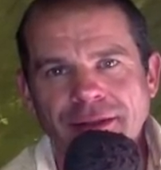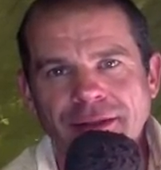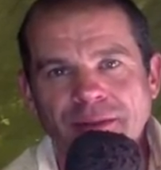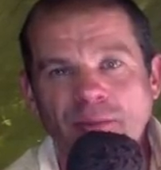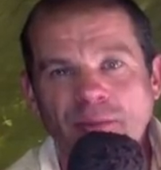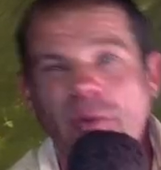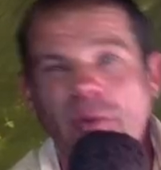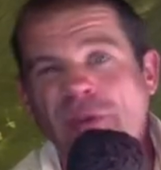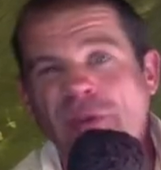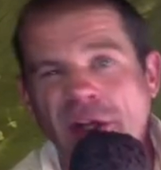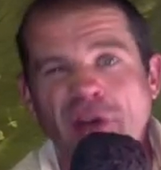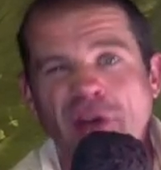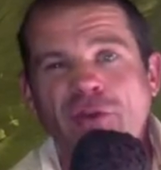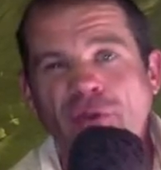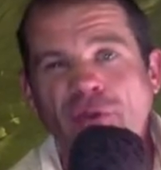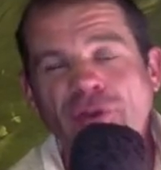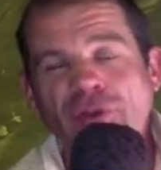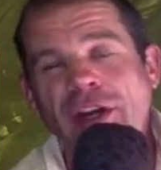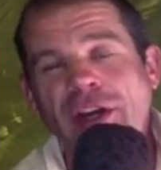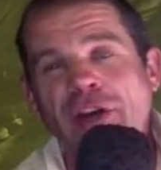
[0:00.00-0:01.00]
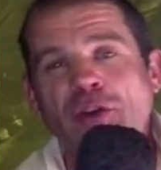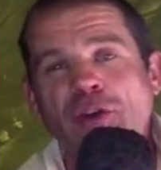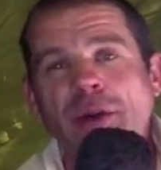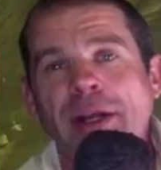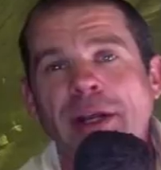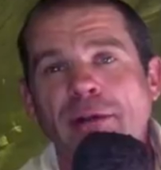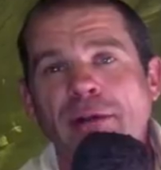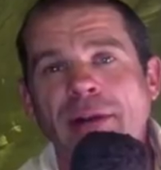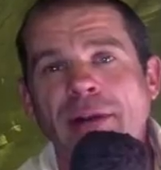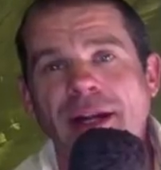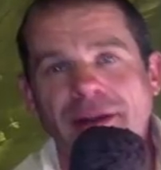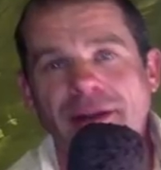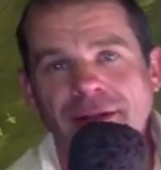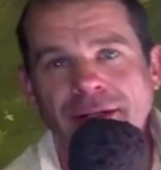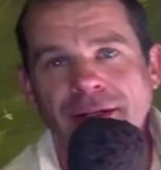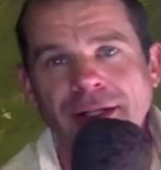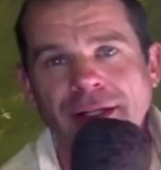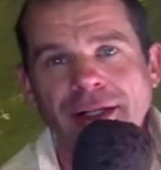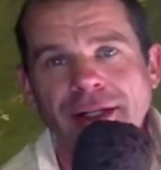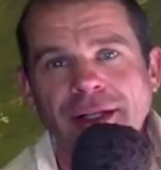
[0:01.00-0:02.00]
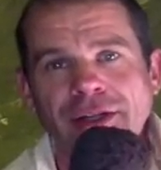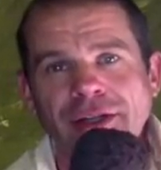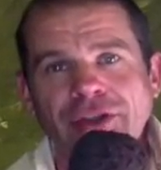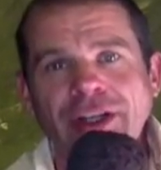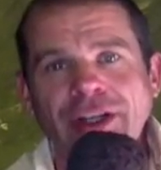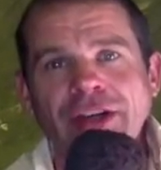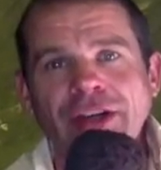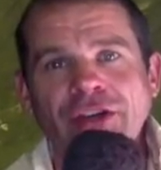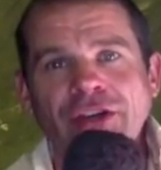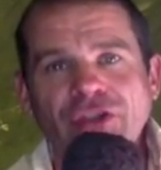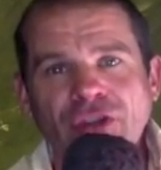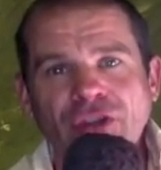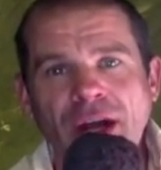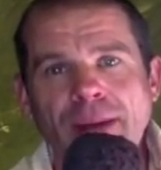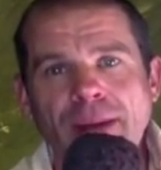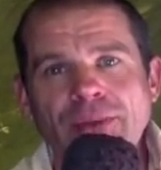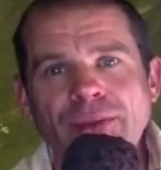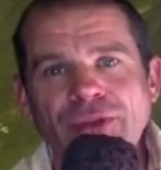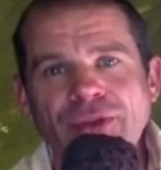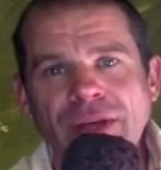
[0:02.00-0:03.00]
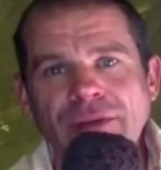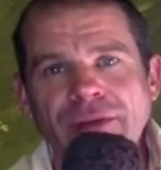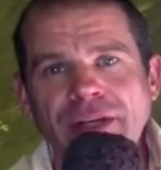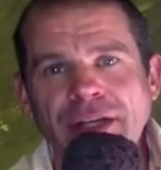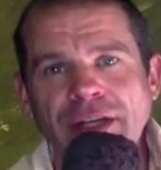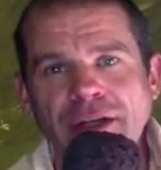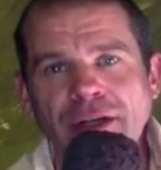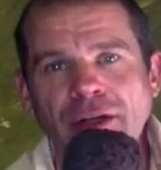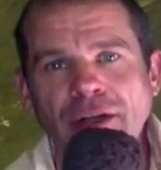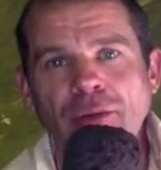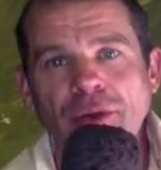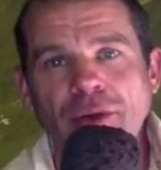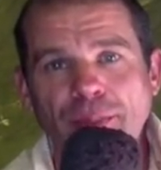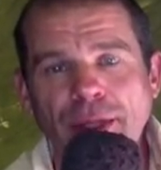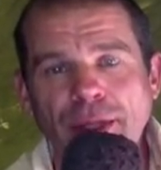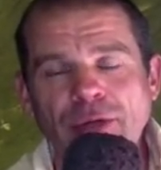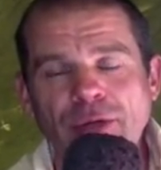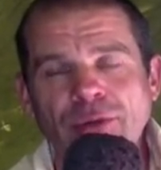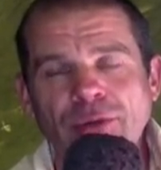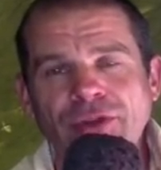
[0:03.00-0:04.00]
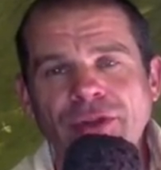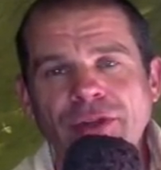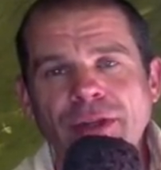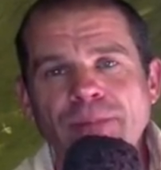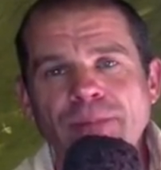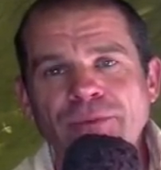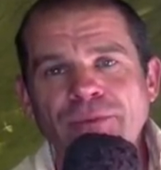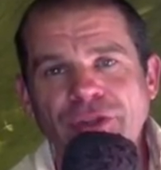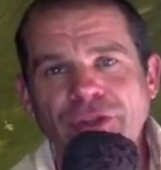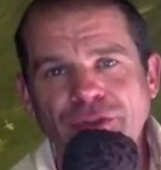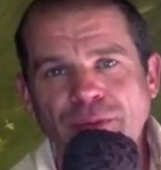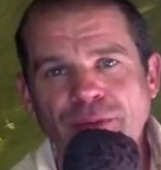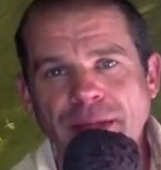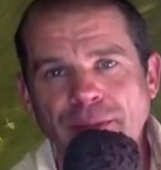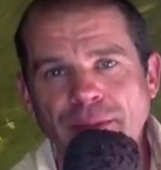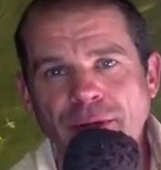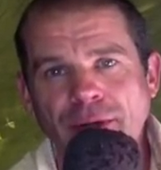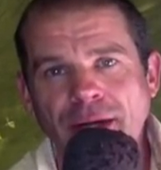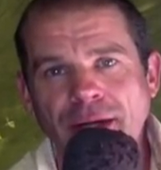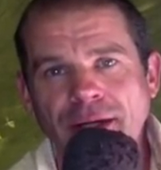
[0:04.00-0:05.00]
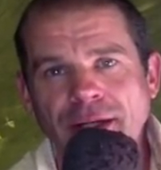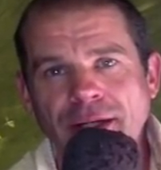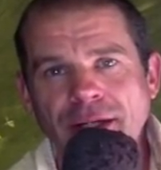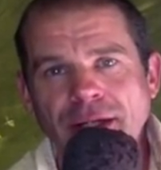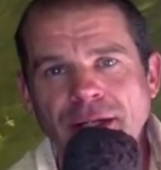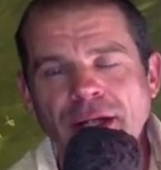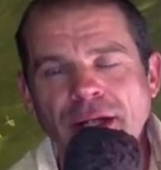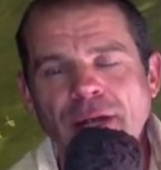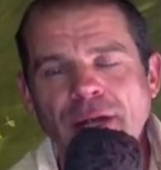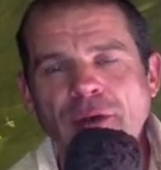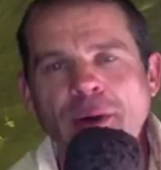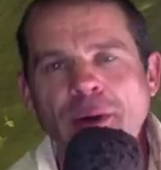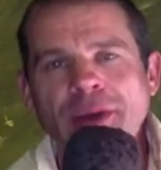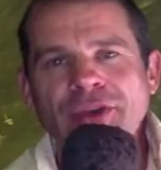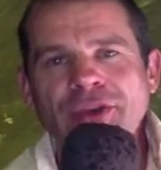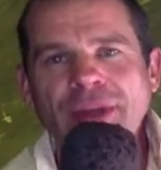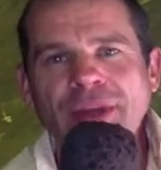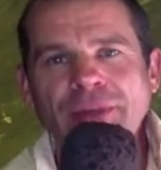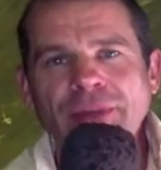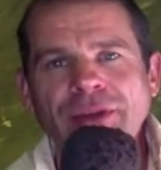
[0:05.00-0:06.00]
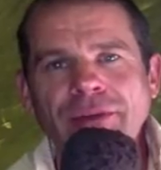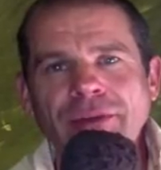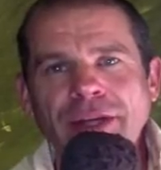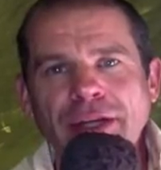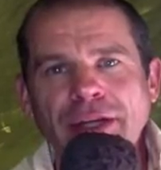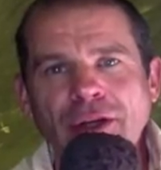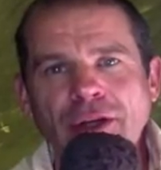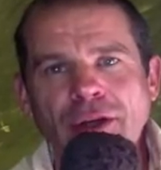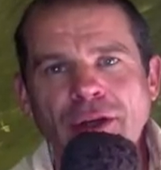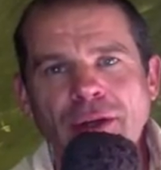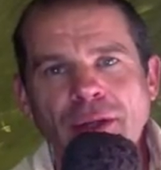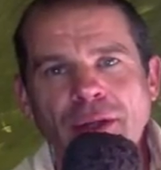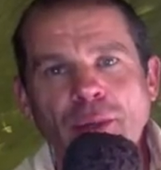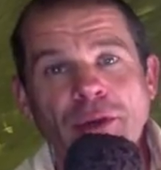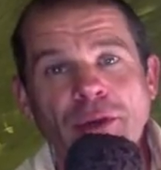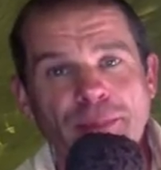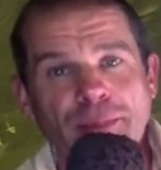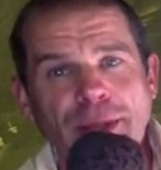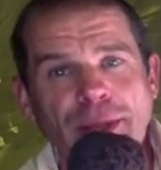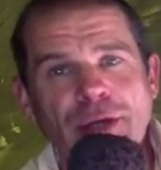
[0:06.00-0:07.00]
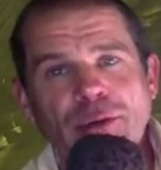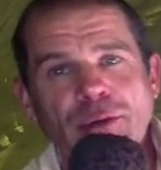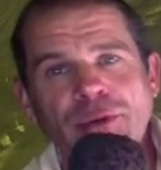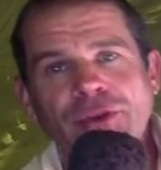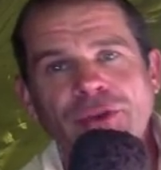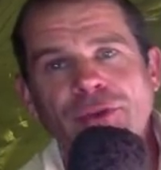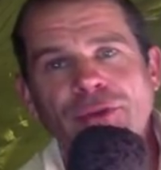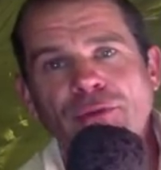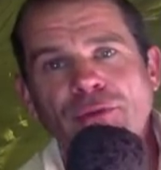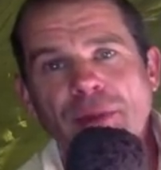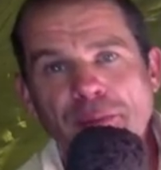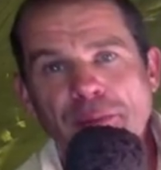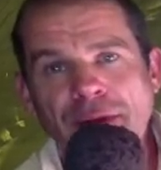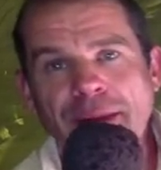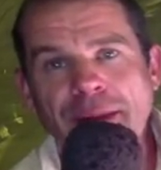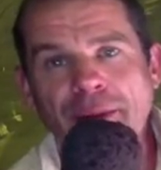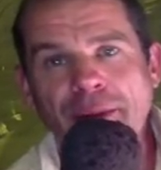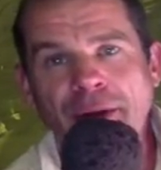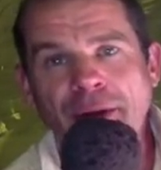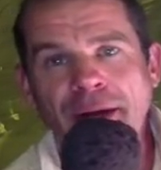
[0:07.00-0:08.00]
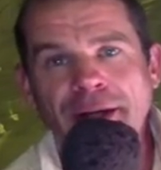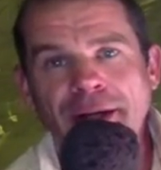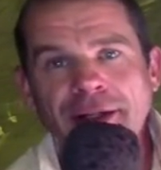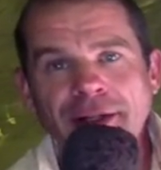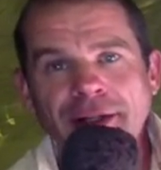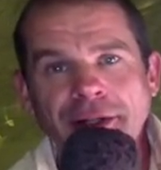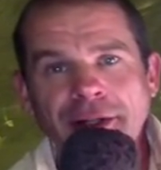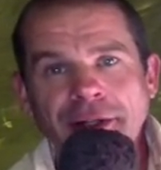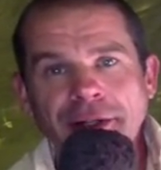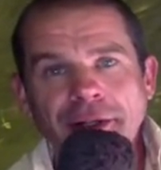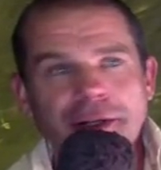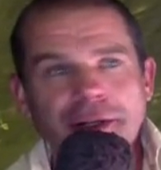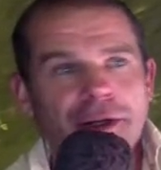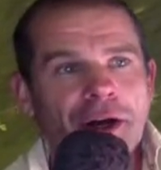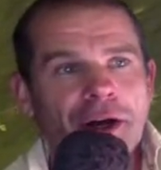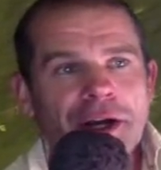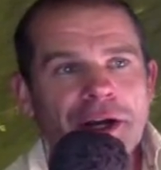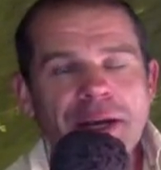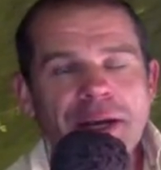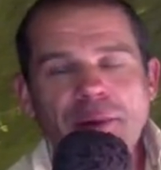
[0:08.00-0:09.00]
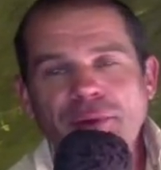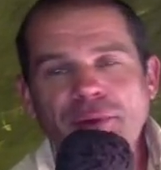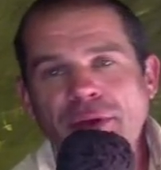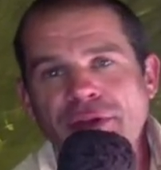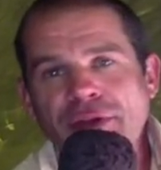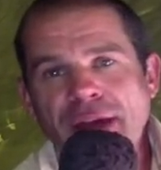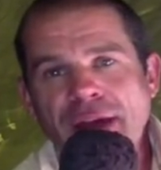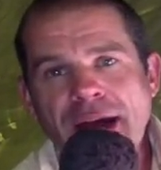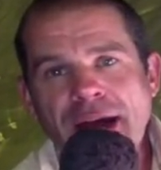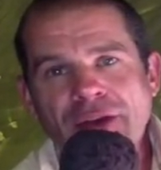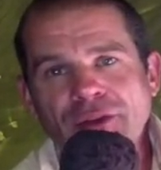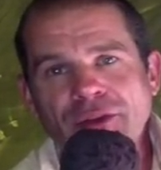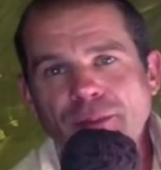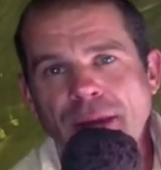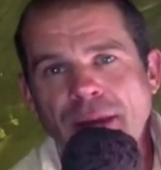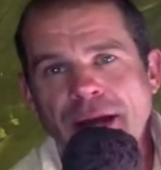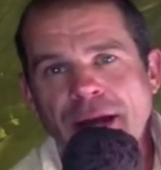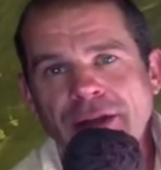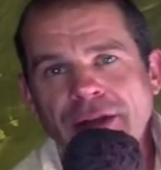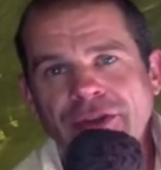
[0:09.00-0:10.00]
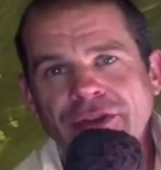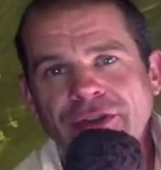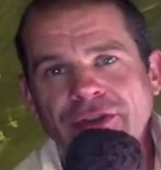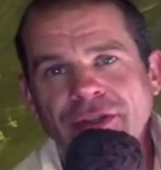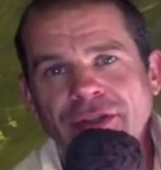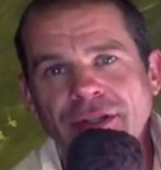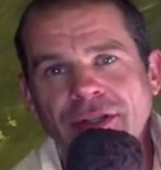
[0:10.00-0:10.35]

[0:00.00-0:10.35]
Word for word: 15 to, 15 to twenty grand, to get a sub seven kilo with pedals disc brake bike. If I want a sub seven kilo with pedals rim brake bike, I can get one for a thousand bucks,